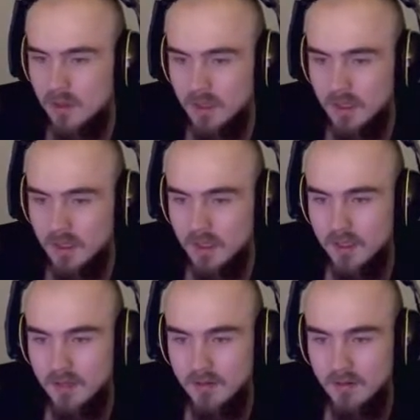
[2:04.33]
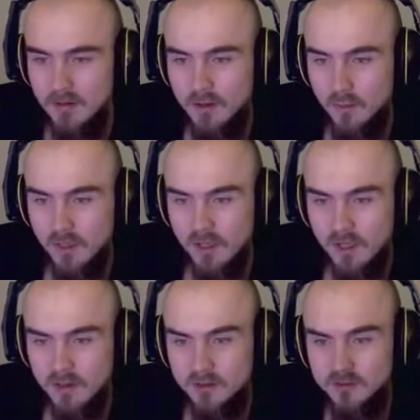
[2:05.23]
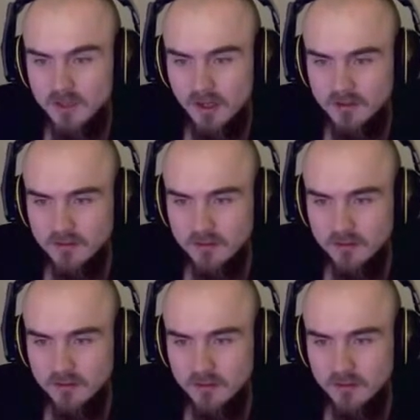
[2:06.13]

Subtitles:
And then we can get to selling stuff.